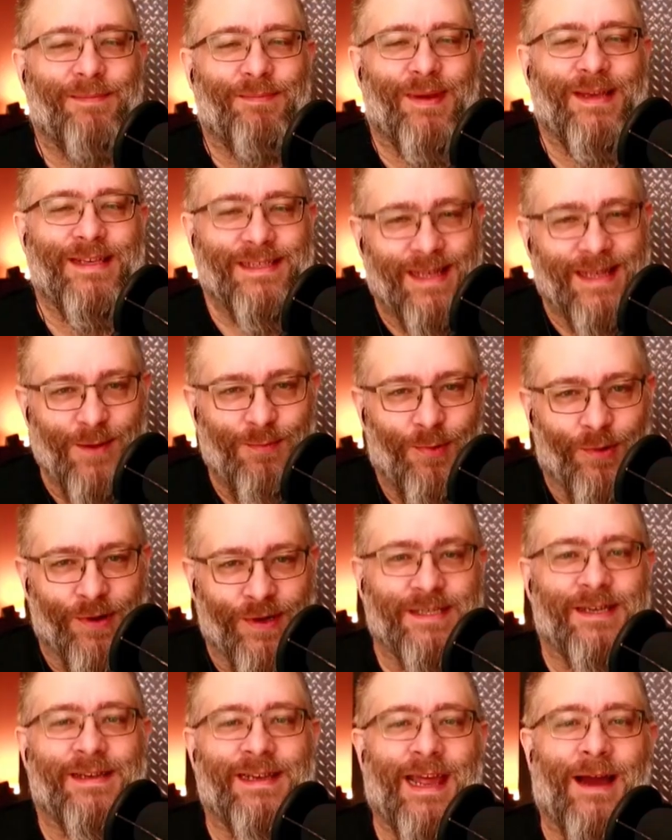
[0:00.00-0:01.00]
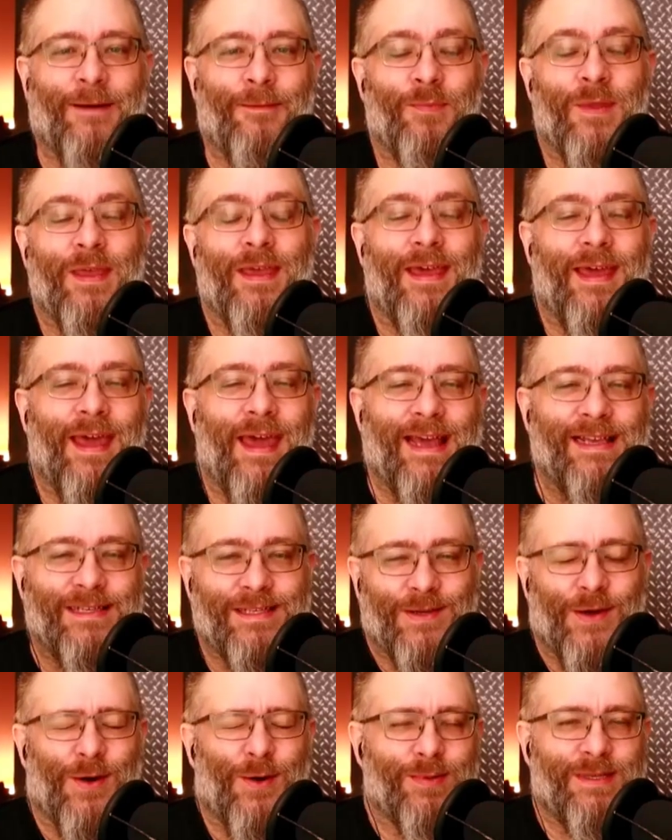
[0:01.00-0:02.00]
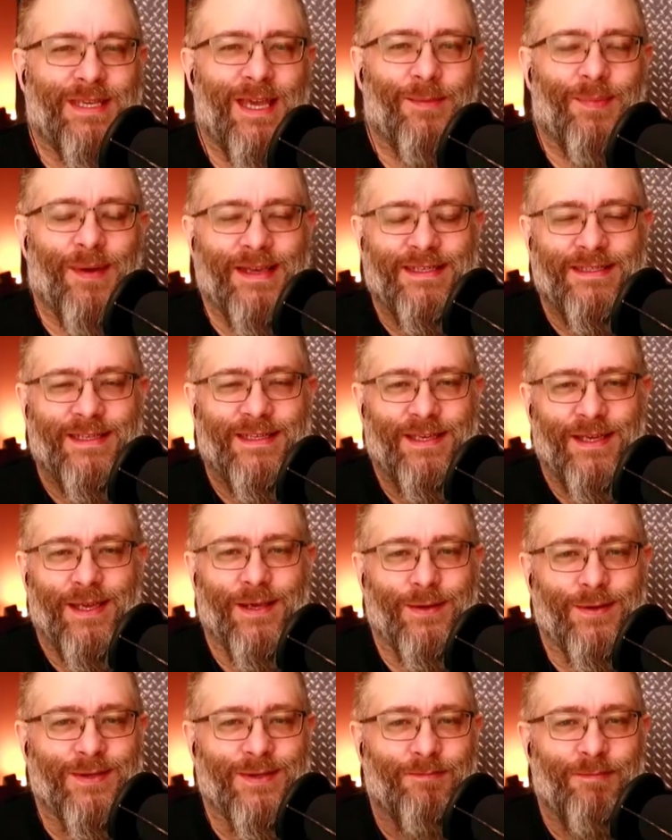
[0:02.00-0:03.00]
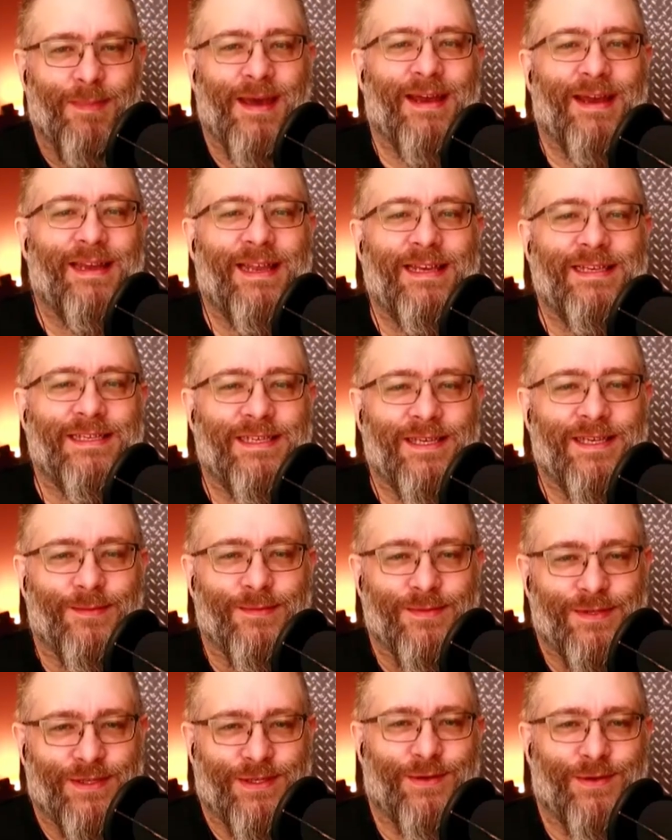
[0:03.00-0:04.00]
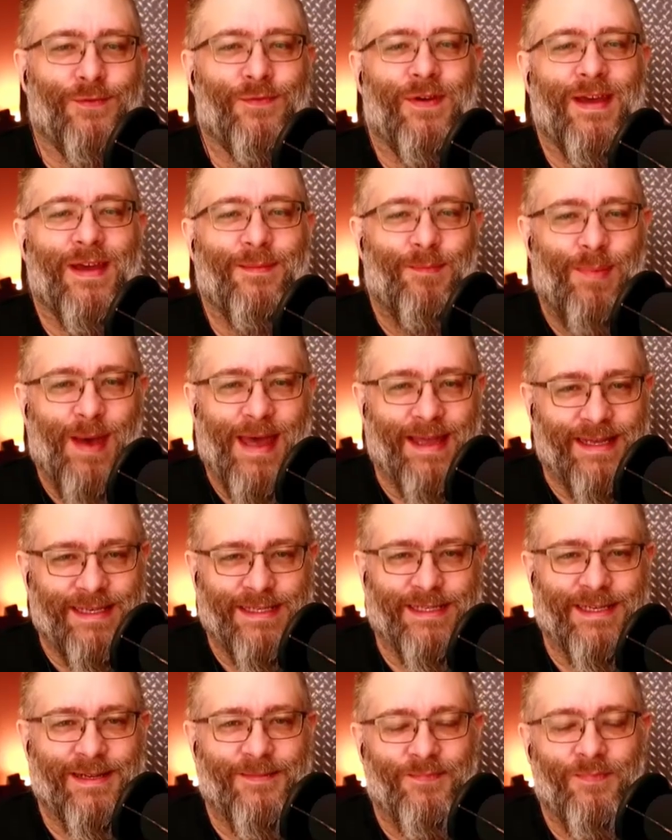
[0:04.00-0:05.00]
B's low point. Now, his top tip is to use magnesium sulfate paste.